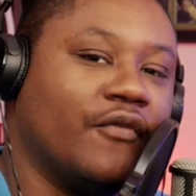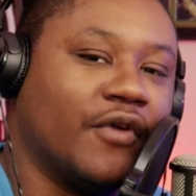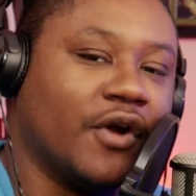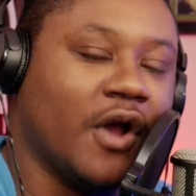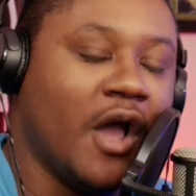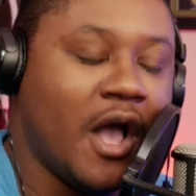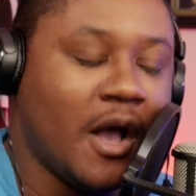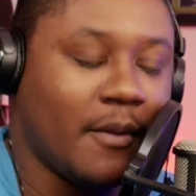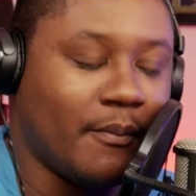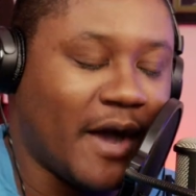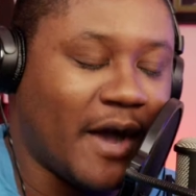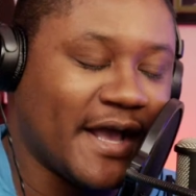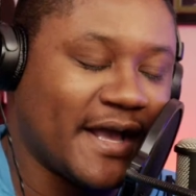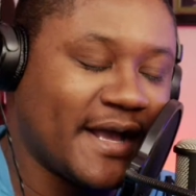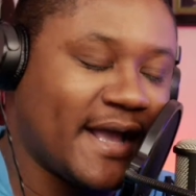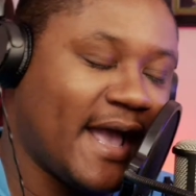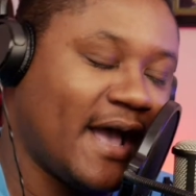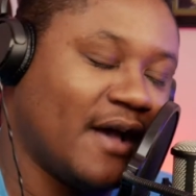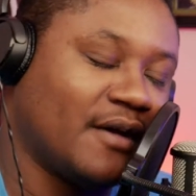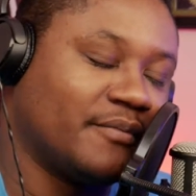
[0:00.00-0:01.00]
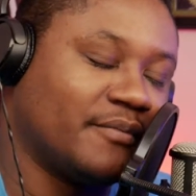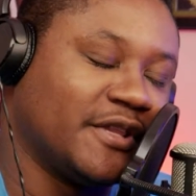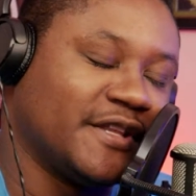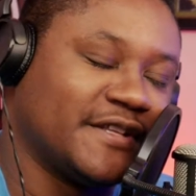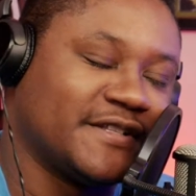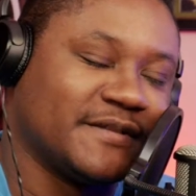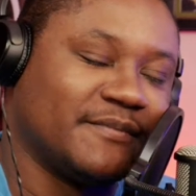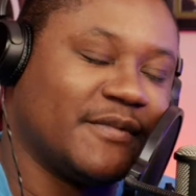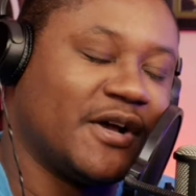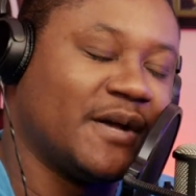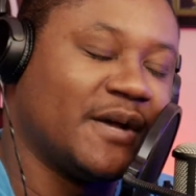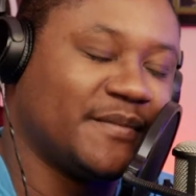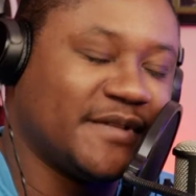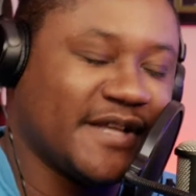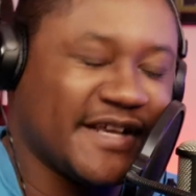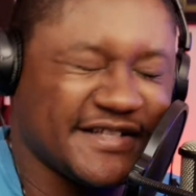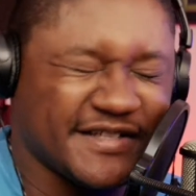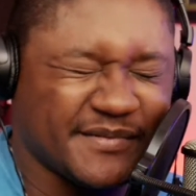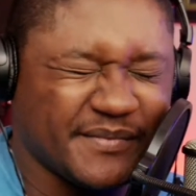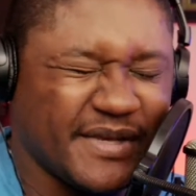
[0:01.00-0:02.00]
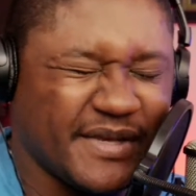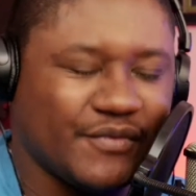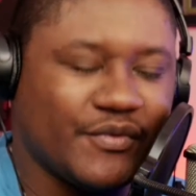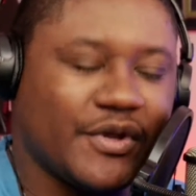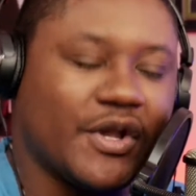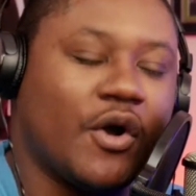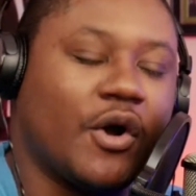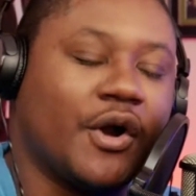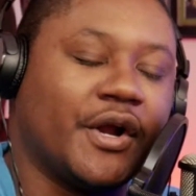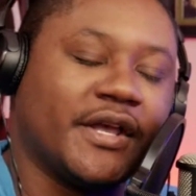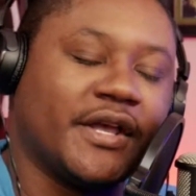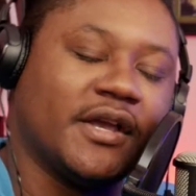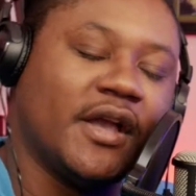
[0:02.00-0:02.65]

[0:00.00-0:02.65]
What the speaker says: my account plus some updates of me regarding